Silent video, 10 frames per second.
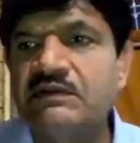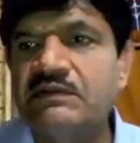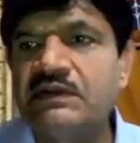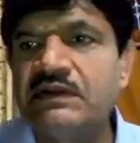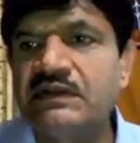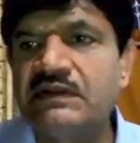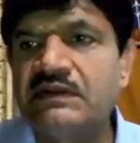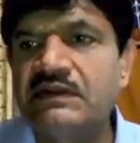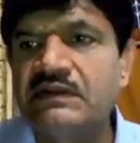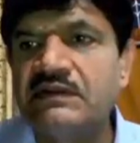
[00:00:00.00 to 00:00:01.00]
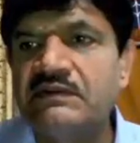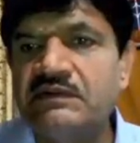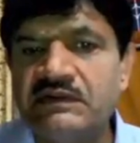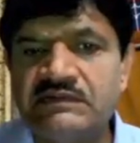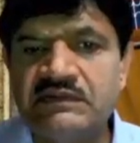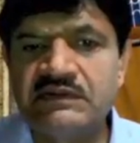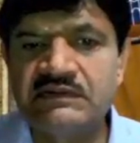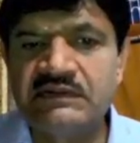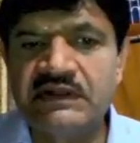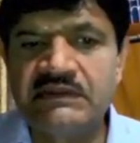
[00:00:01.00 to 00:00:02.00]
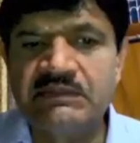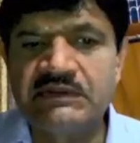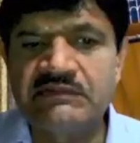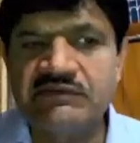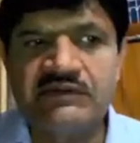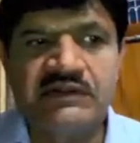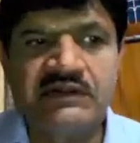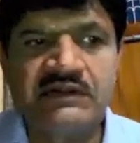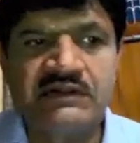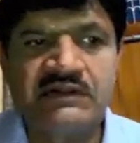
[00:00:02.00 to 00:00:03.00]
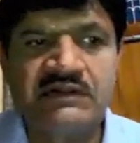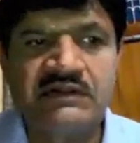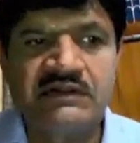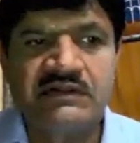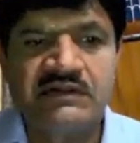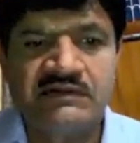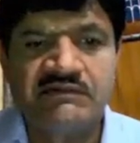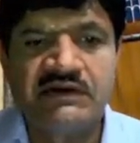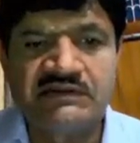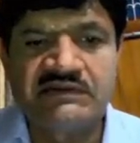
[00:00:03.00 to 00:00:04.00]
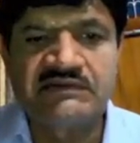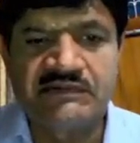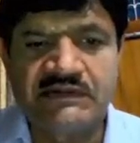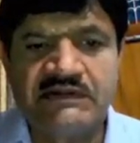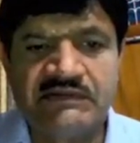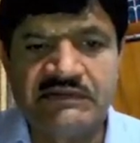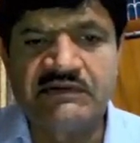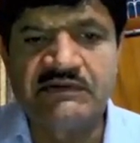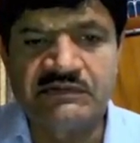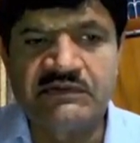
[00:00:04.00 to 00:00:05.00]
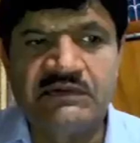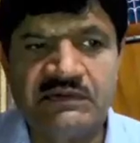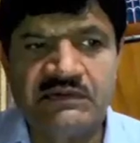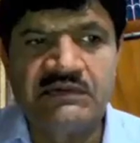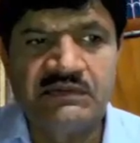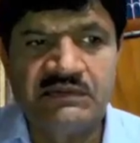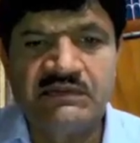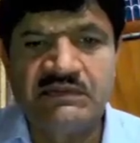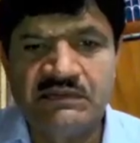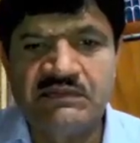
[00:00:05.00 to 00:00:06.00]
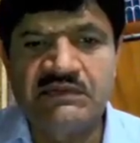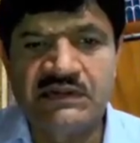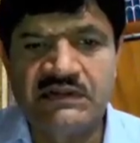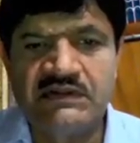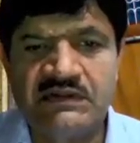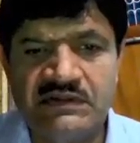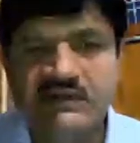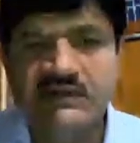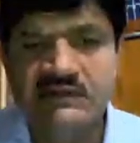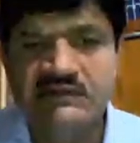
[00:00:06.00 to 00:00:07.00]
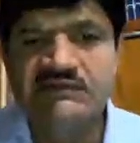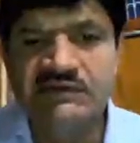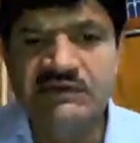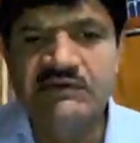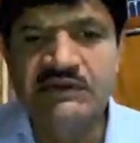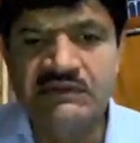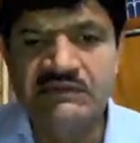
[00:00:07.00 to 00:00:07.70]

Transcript: Okay, you can see the animation for the water surface elevation also. Okay, this way you can